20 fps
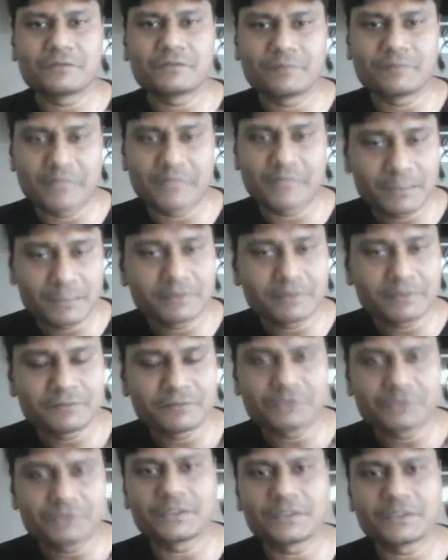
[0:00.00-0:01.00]
be able to
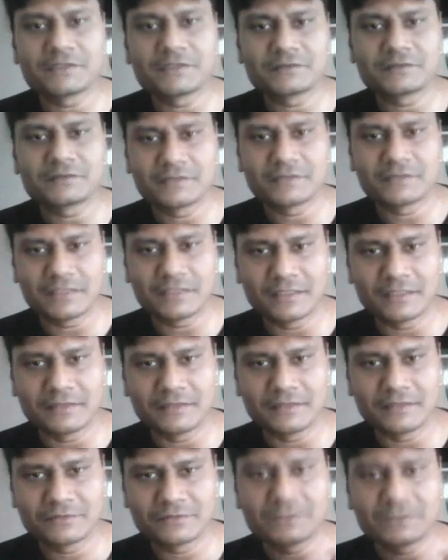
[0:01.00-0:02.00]
visualize
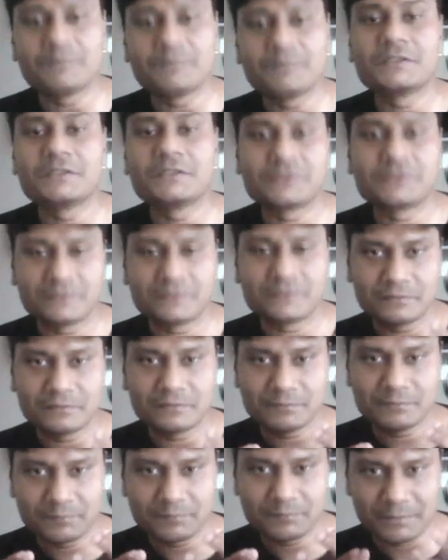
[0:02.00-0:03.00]
three-dimensional
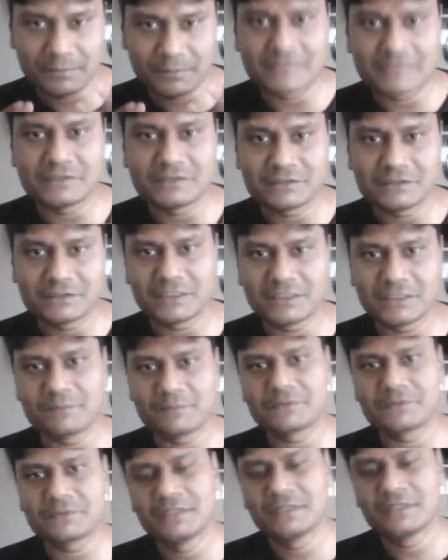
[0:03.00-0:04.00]
basic
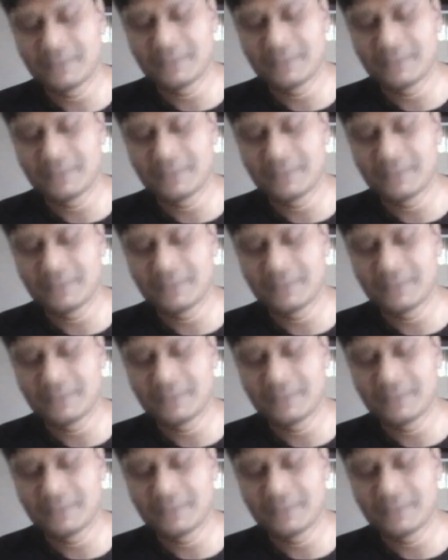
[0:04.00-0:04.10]
shapes.